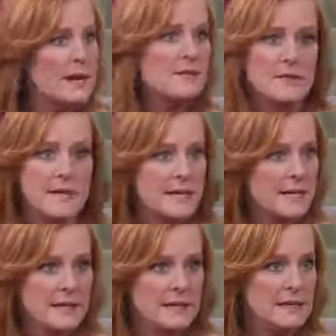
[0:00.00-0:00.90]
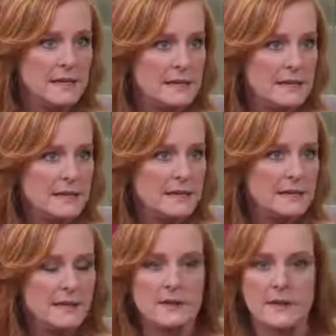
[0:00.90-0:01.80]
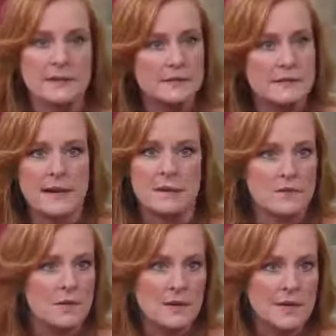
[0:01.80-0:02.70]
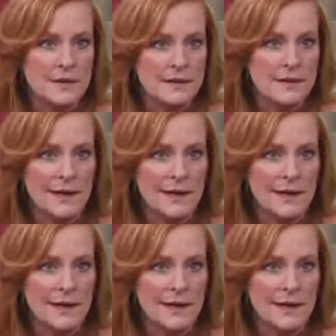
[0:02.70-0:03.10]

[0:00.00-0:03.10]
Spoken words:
every kid, you know, in California.